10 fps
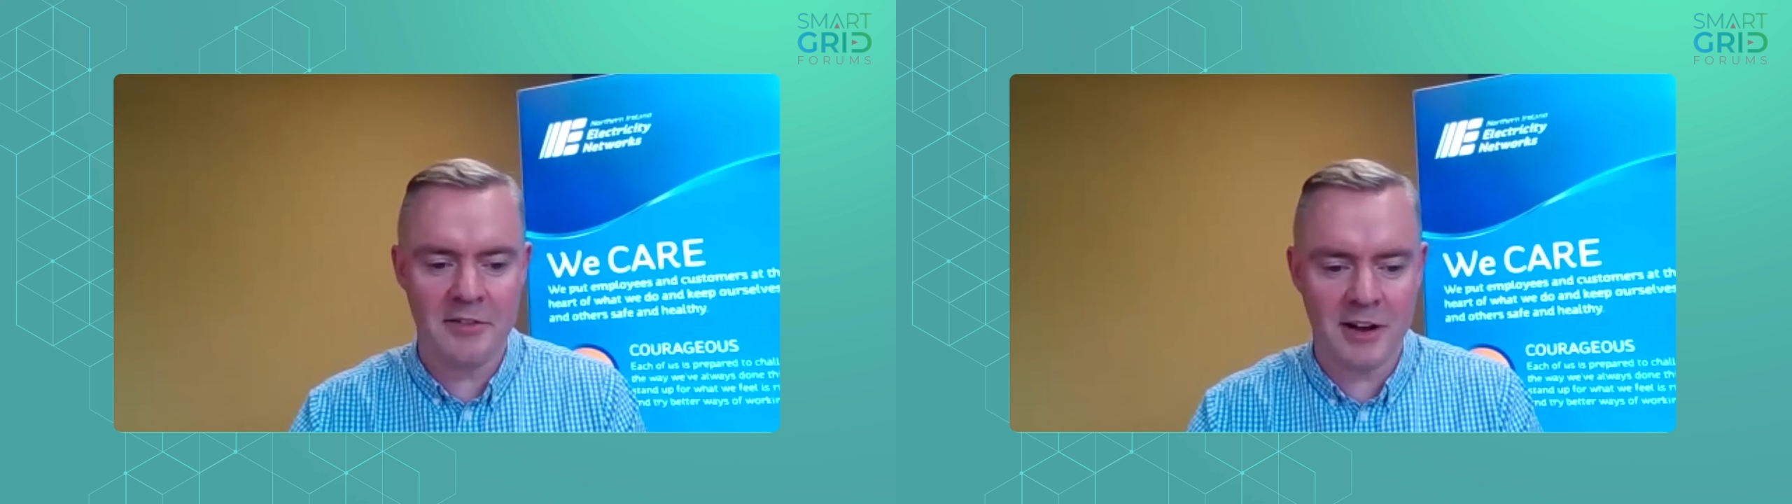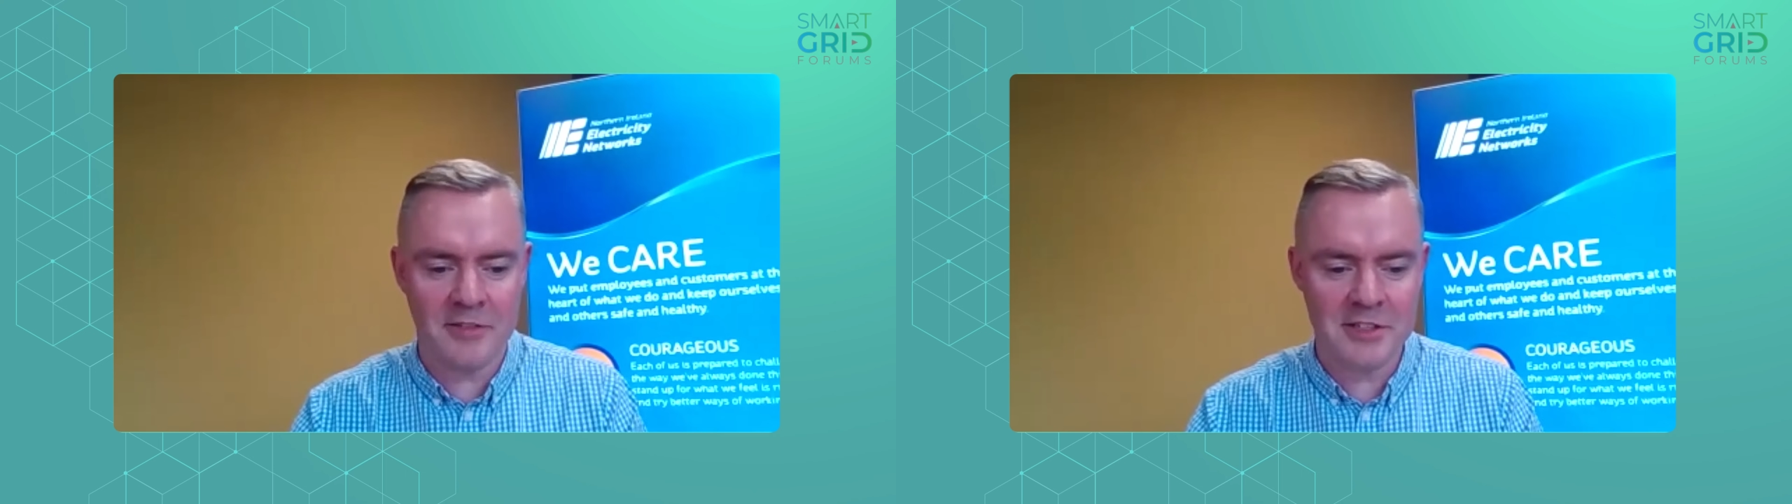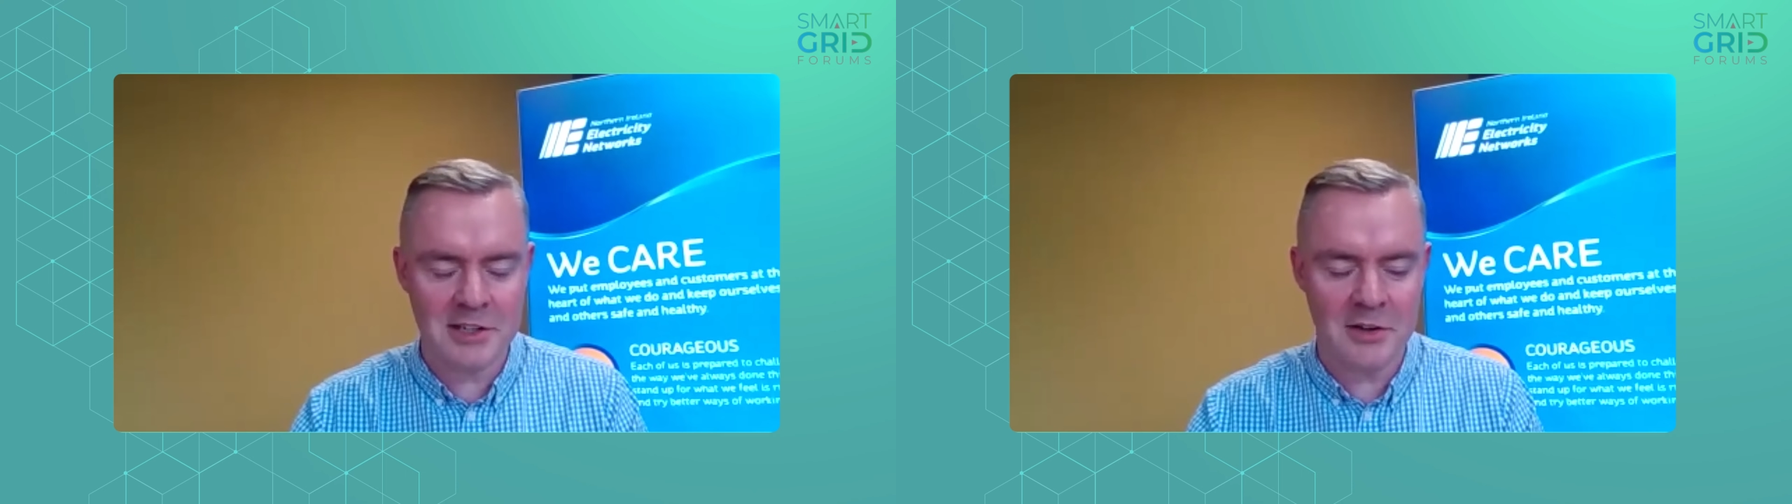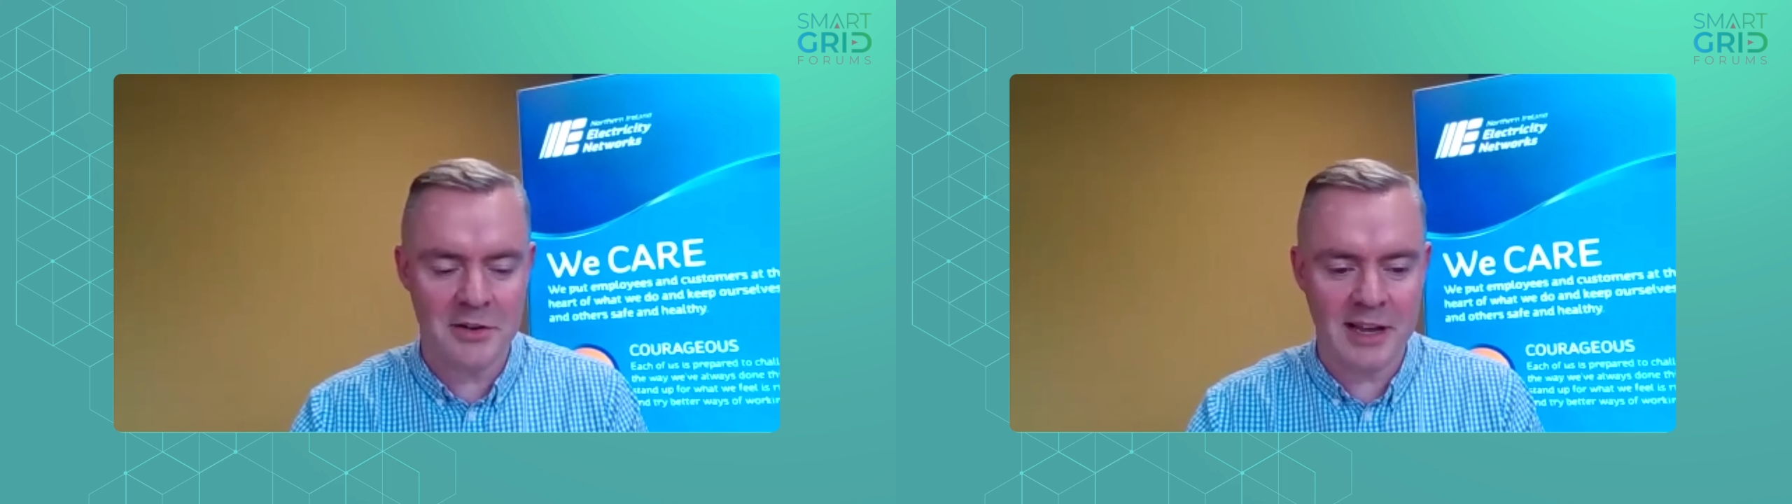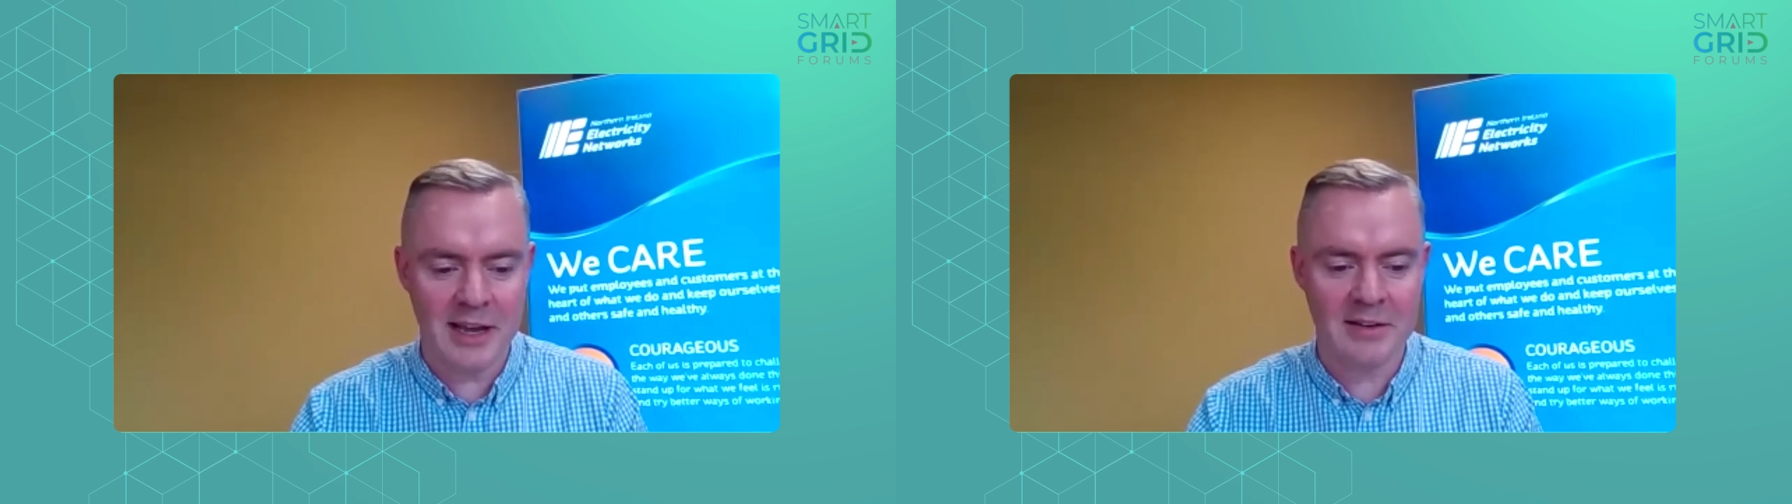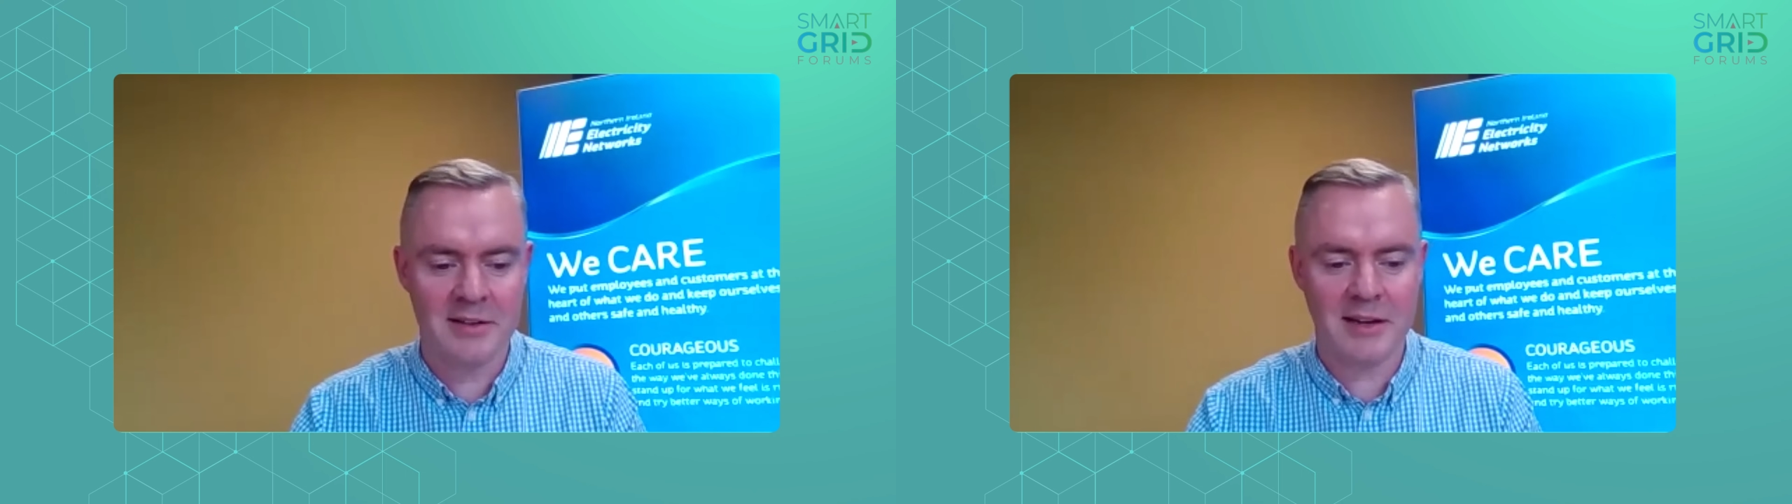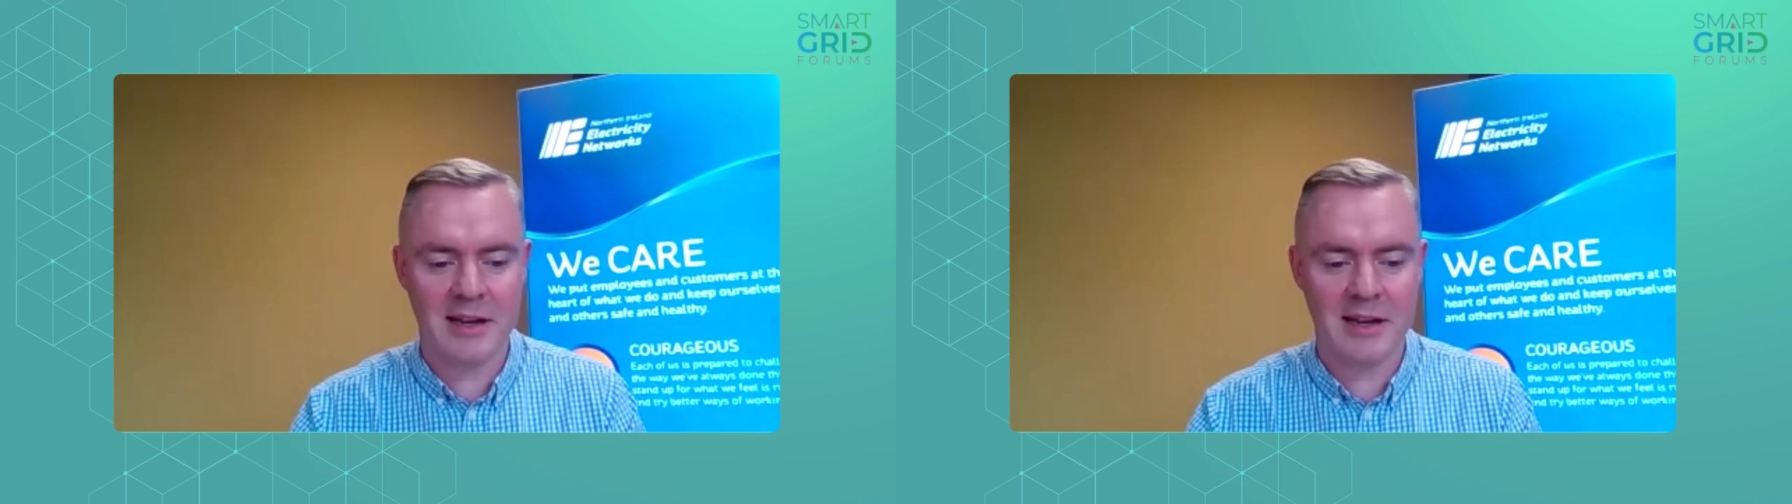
for having us along again.